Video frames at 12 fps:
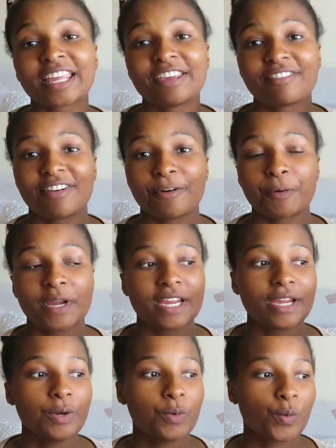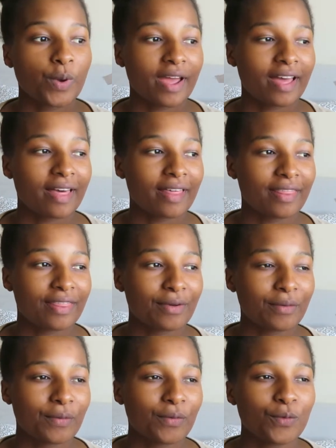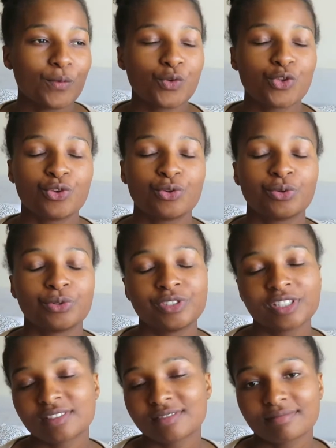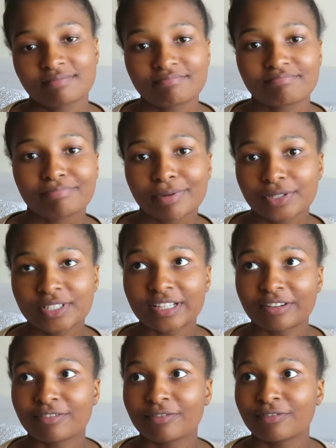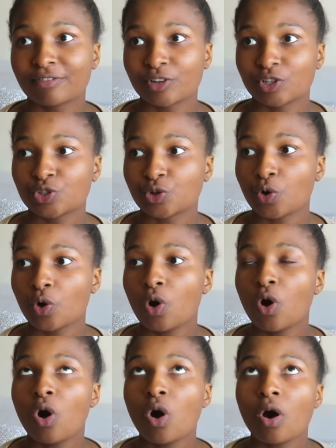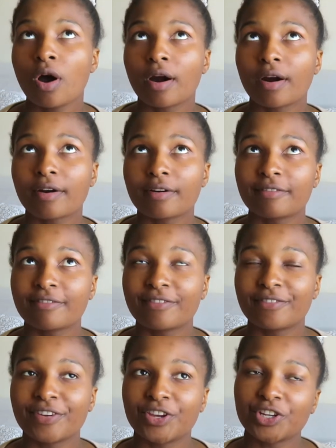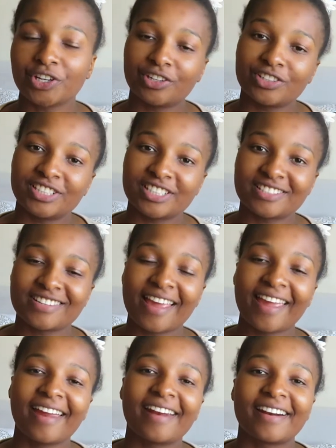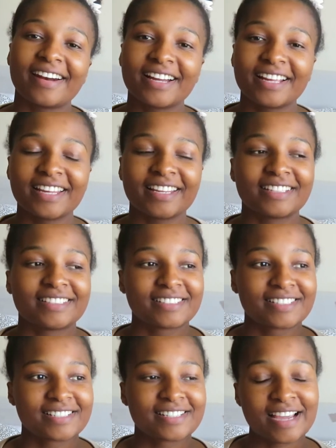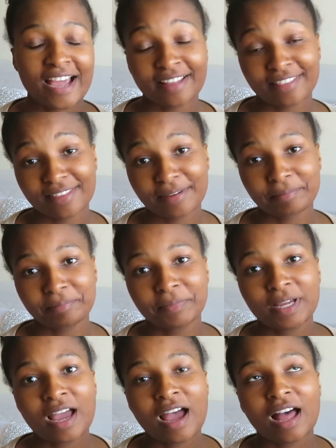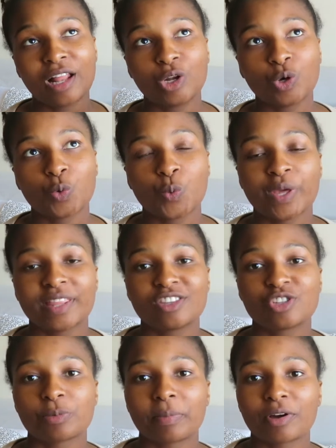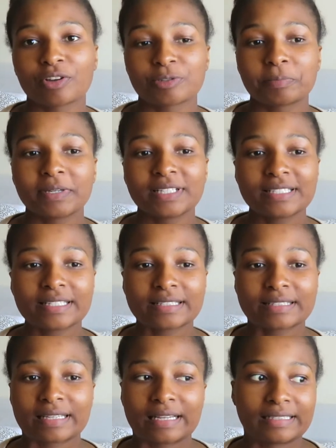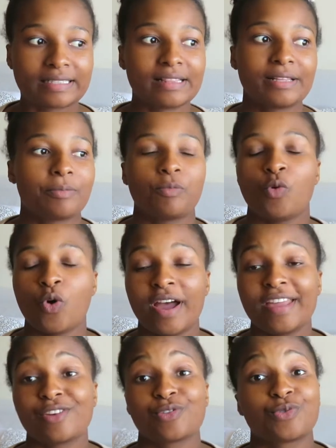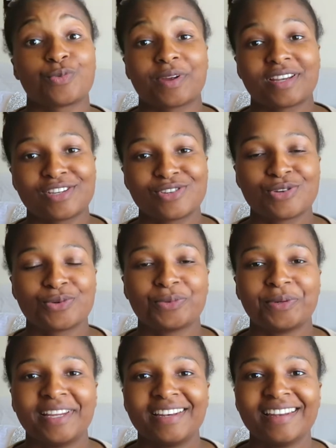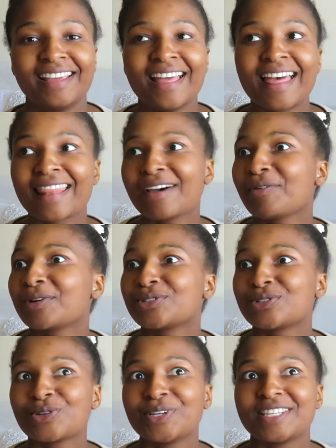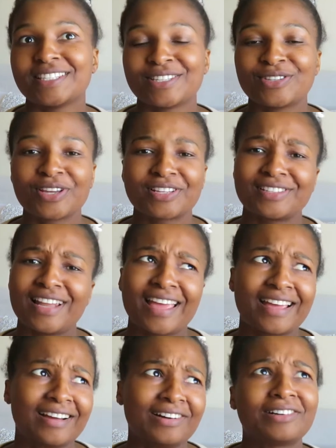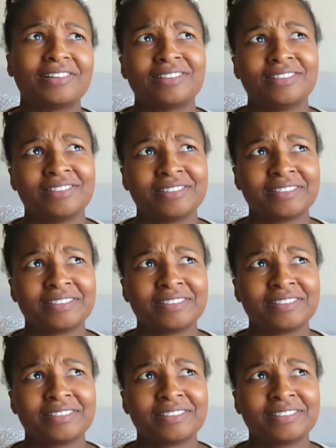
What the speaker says: a giveaway where you just post a photo of your gorgeous hair and tag them along with Super Cosmetics and tell them why you'd want to win. That was so easy, so I was like, oh,